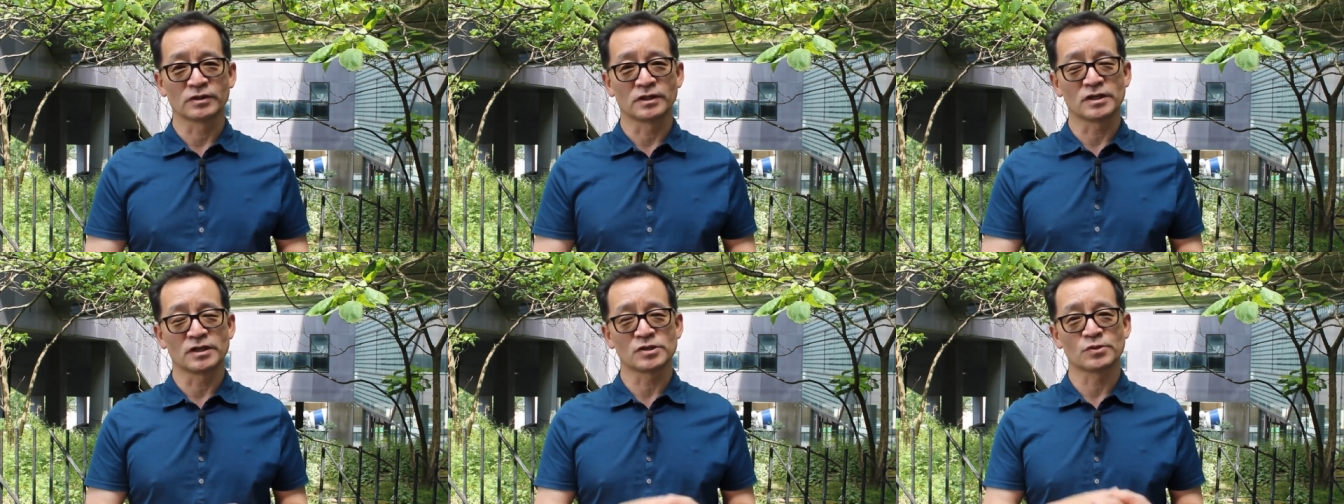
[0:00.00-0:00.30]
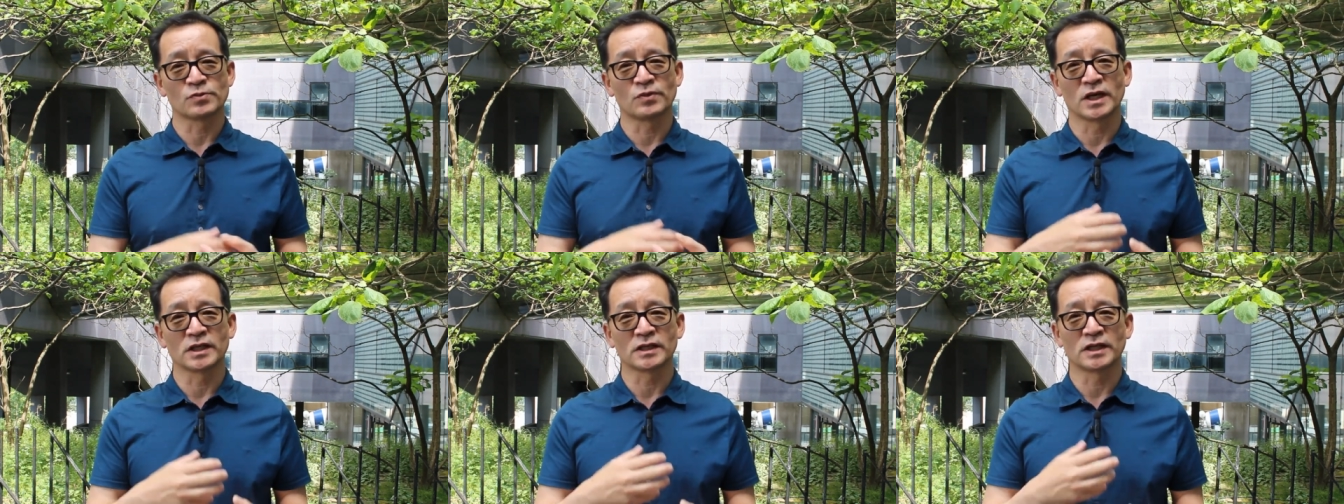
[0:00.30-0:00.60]
That's
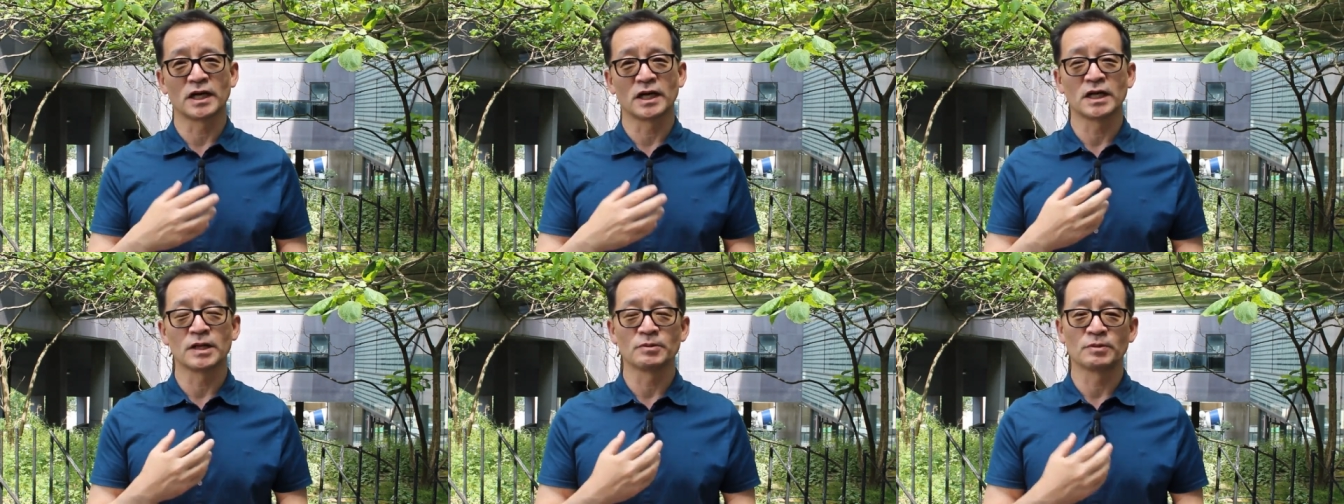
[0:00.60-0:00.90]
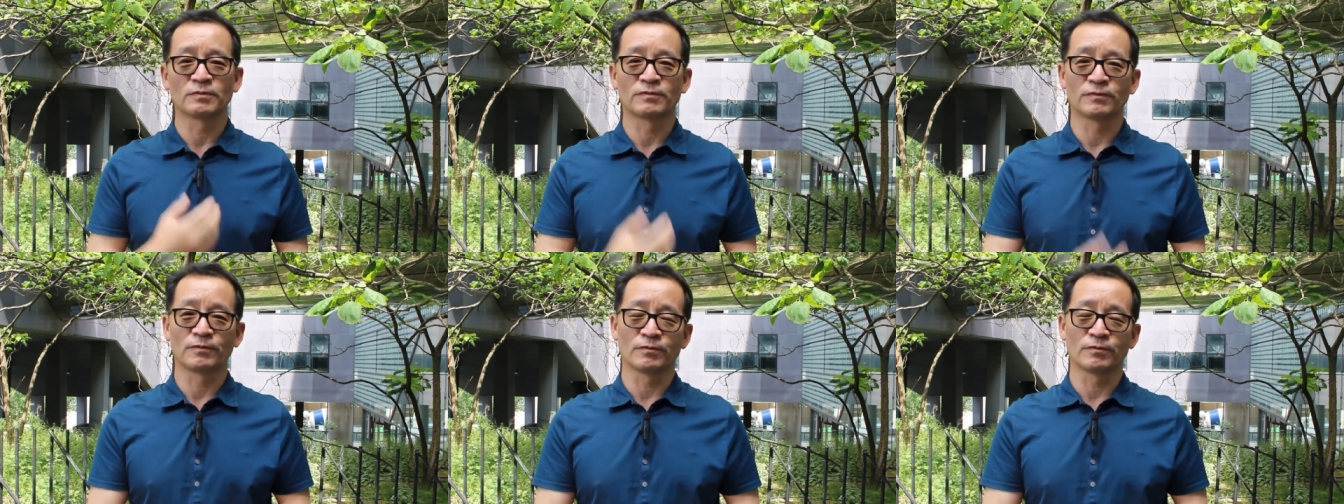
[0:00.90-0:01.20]
what I have
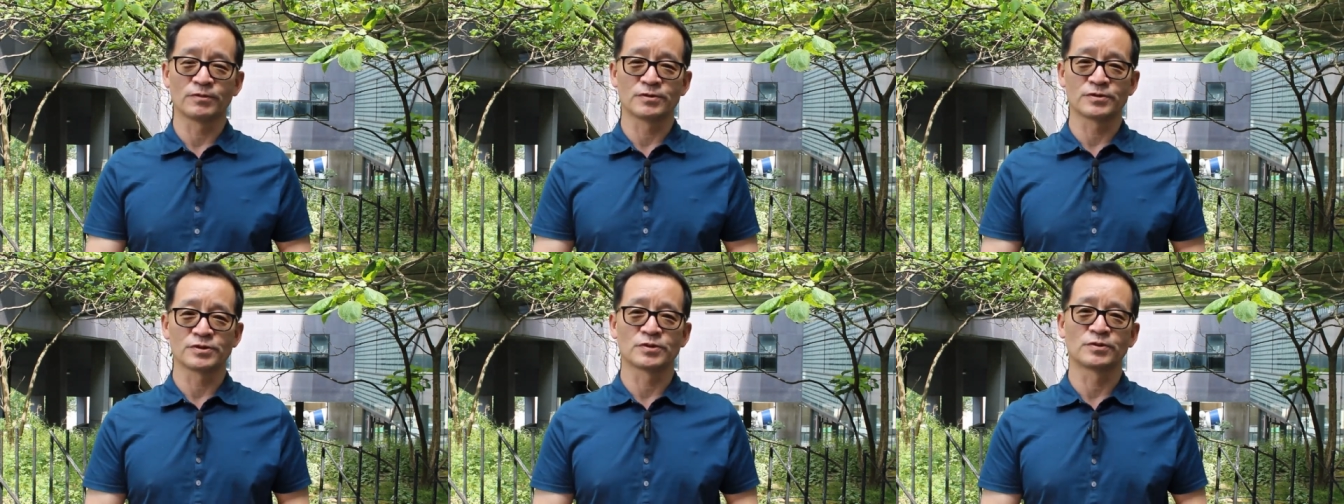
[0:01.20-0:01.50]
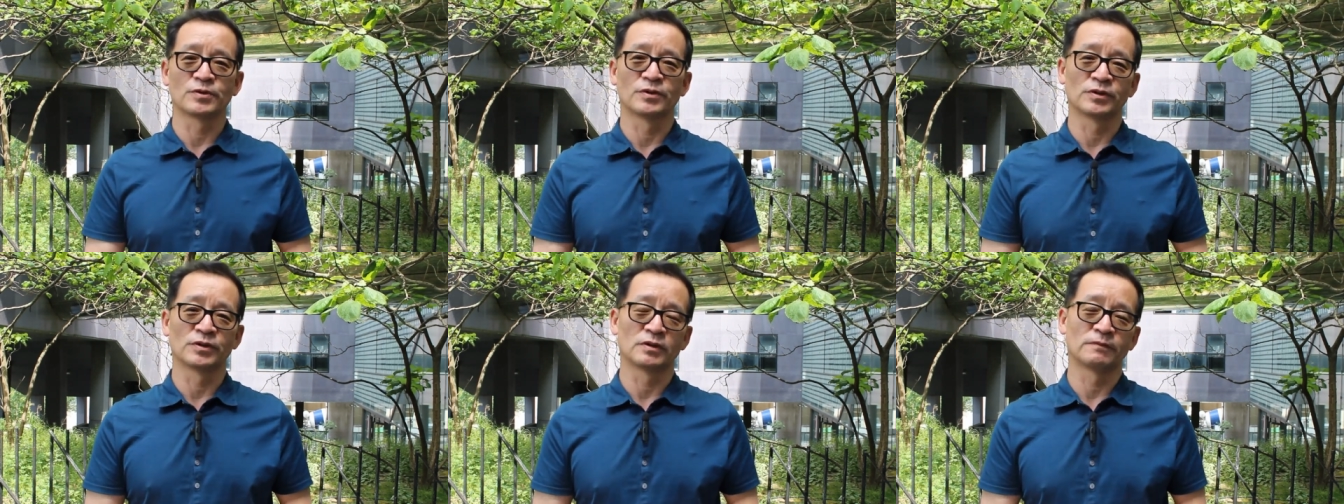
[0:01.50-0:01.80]
been
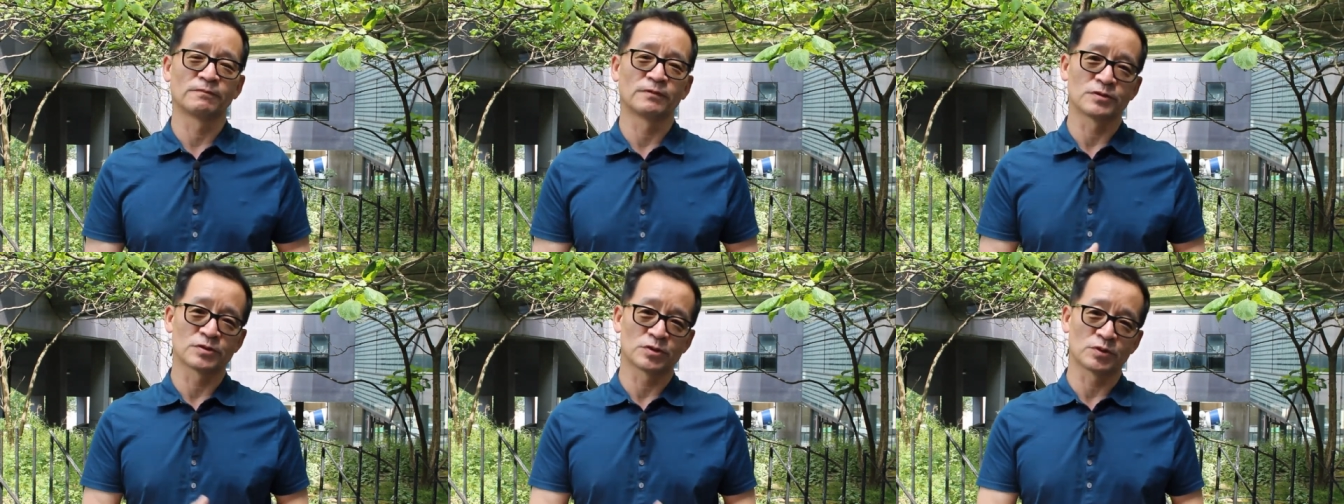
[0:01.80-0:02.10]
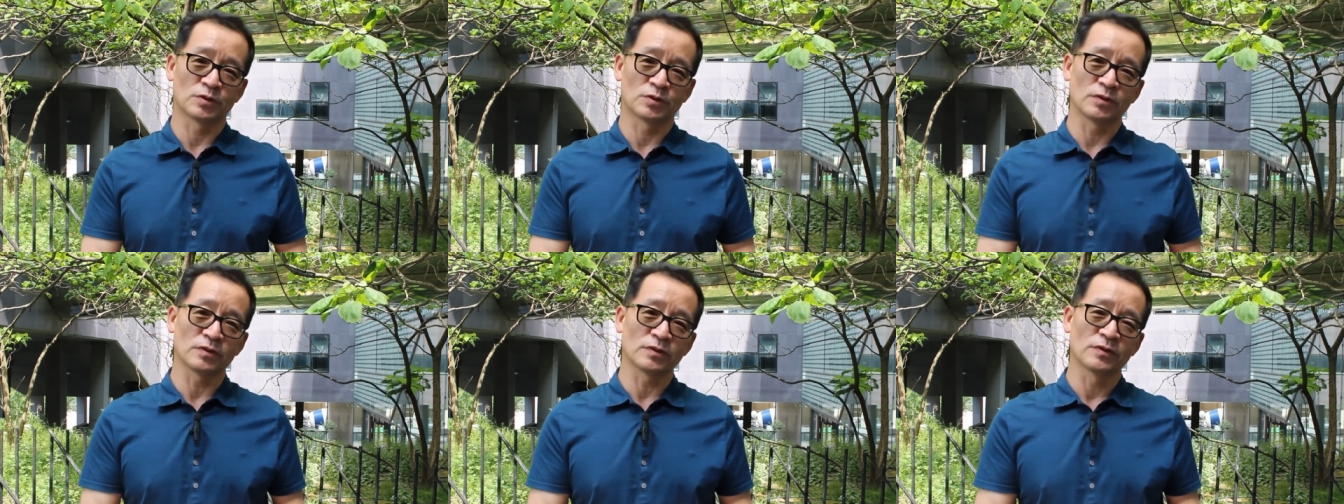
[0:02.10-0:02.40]
focusing on the first
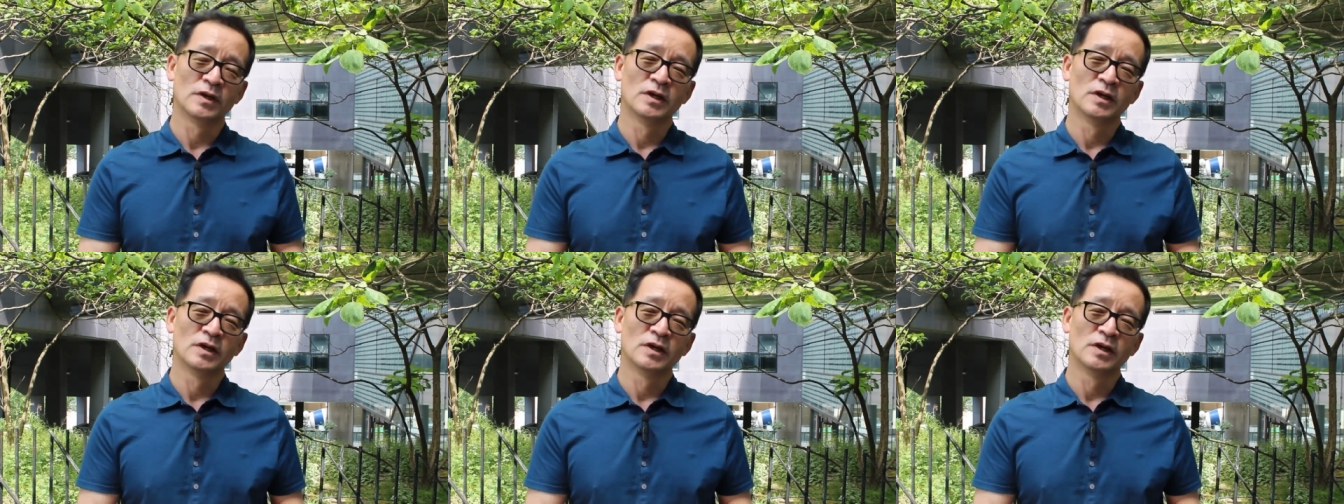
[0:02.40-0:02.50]
talk.